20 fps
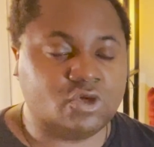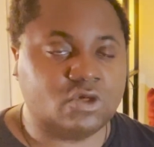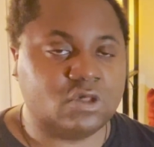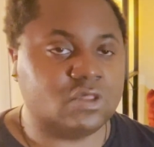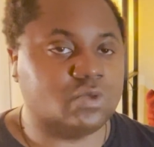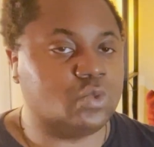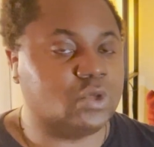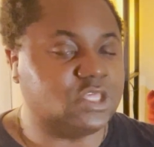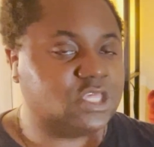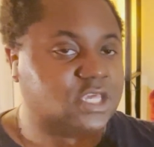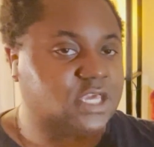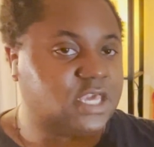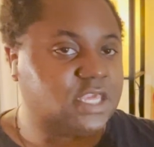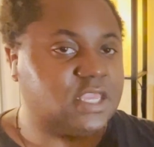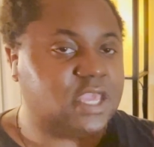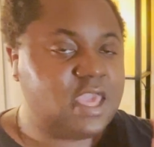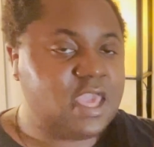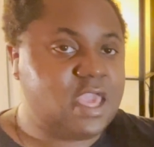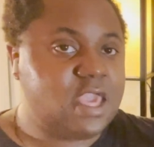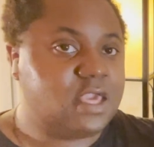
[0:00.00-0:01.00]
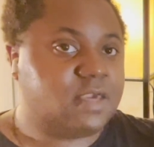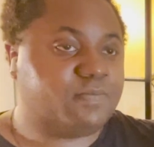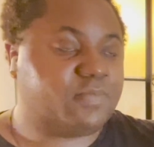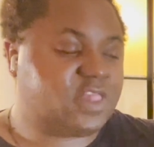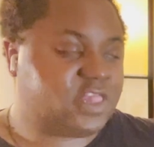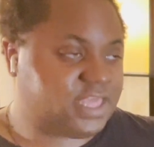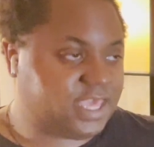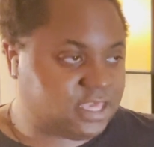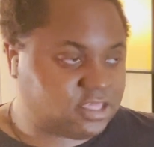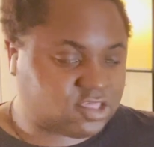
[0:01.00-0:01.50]
Because once again,
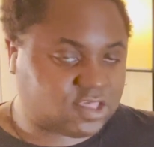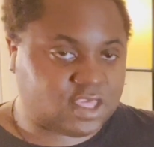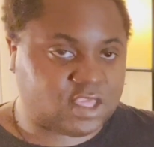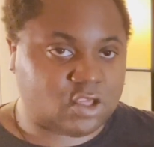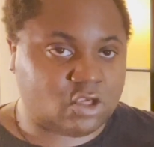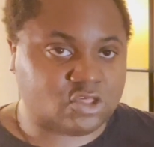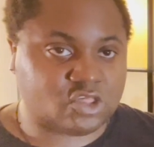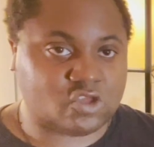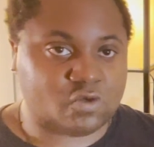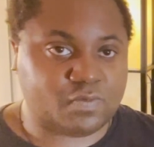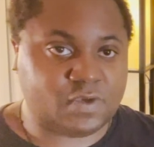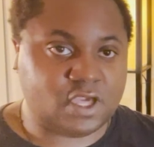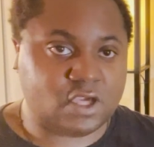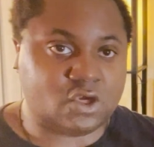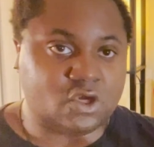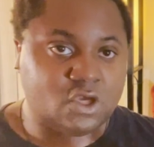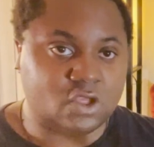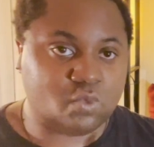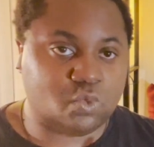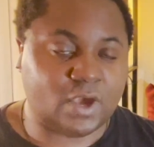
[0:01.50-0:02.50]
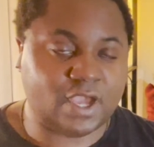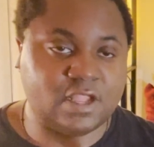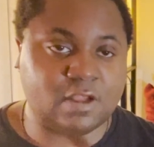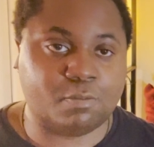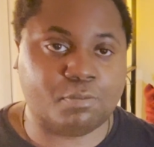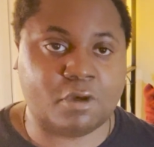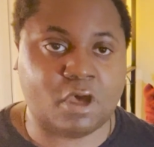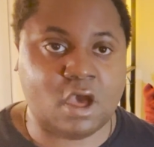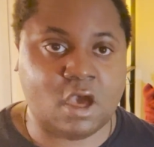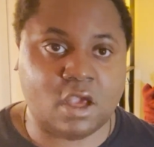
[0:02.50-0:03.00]
plants can also be a good way to
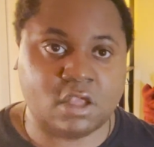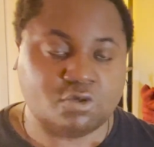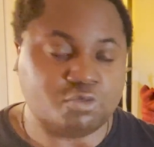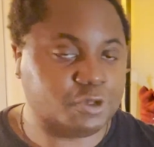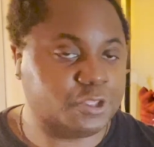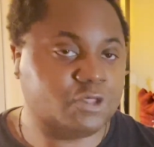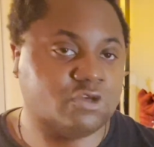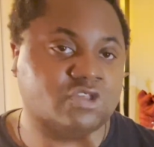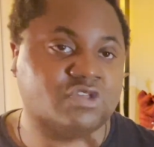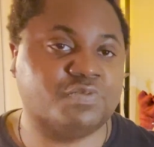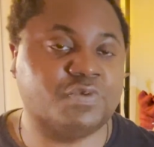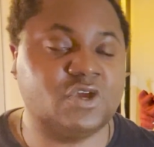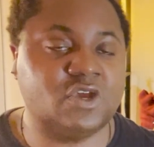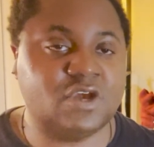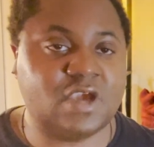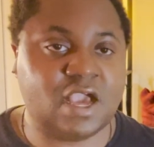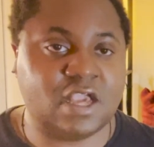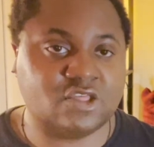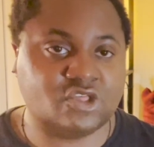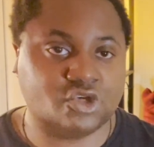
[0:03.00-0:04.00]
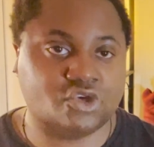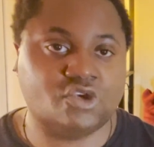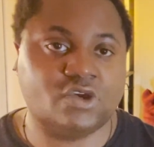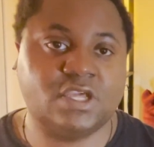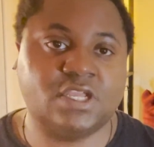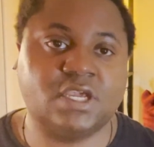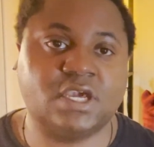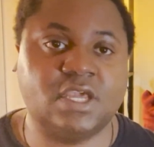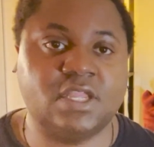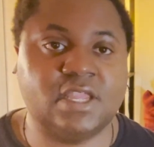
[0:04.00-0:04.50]
bond with your spirit guides or
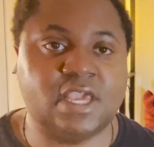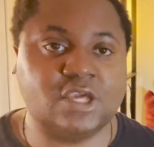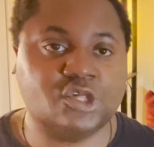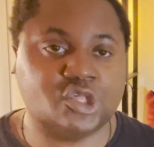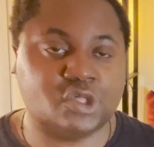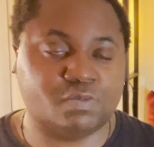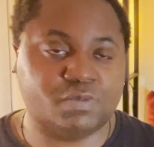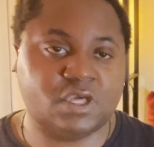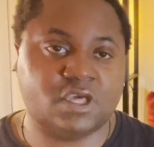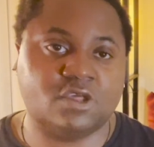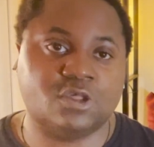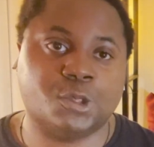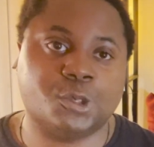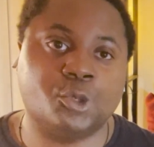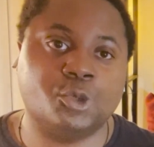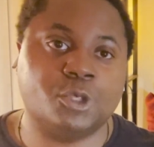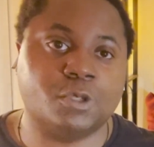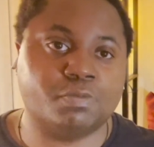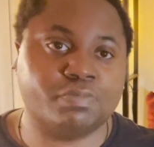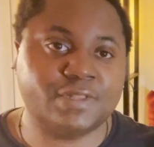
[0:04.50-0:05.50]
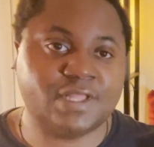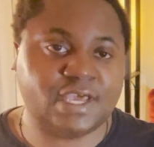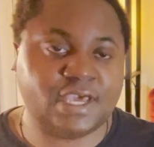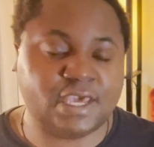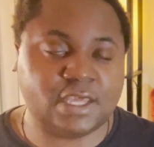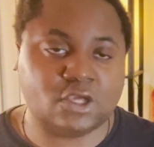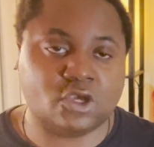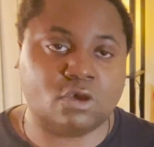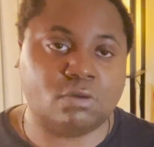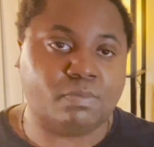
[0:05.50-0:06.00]
create a connection, because through the
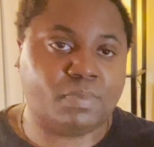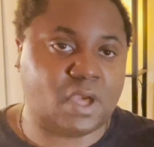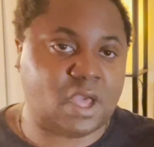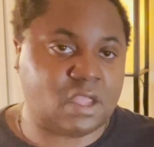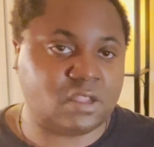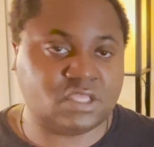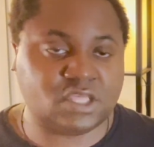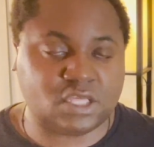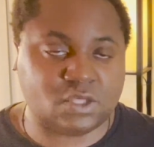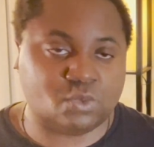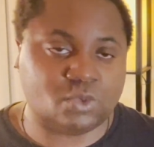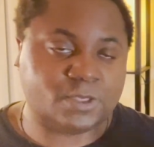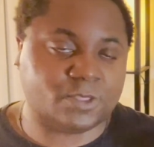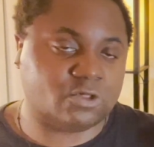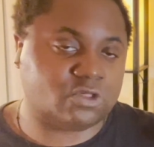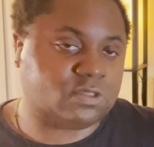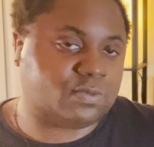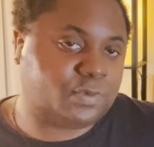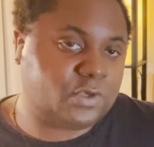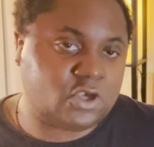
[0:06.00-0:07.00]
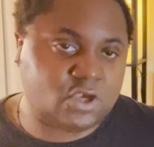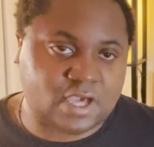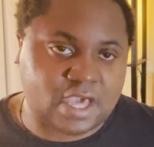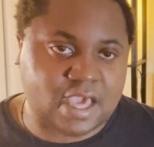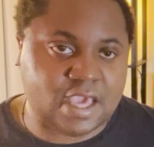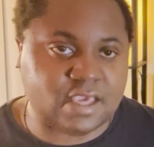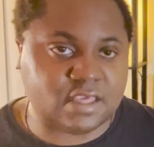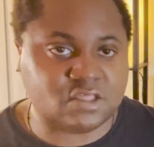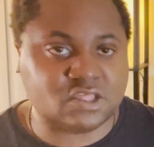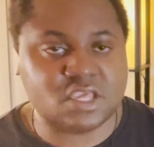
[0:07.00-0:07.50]
plant, you're bonding with your spirit
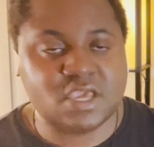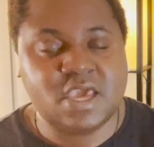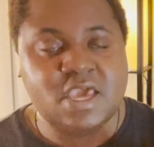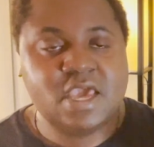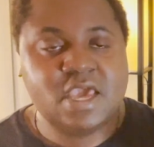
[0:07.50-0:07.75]
guides